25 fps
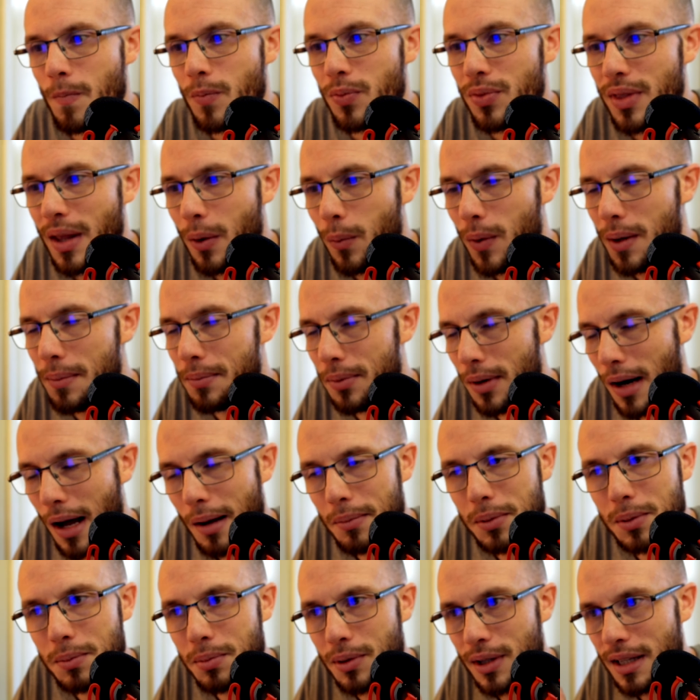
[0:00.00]
then we
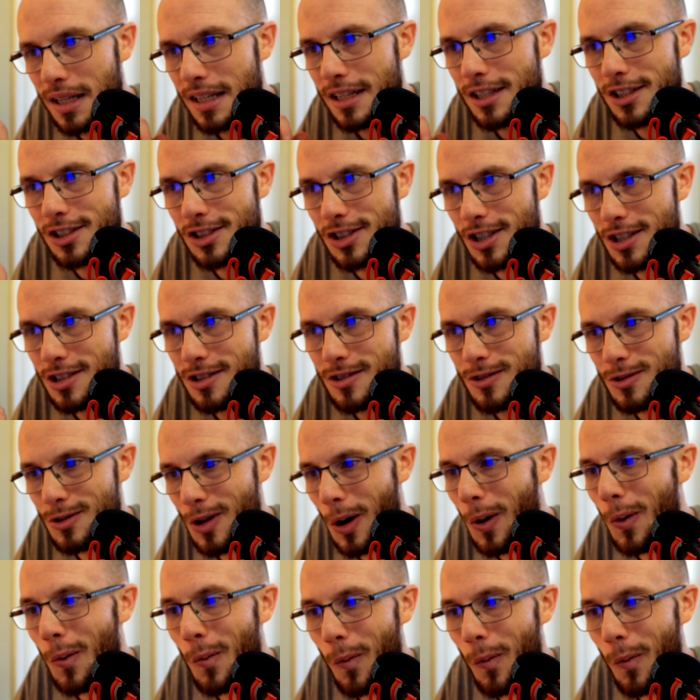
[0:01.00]
probably just don't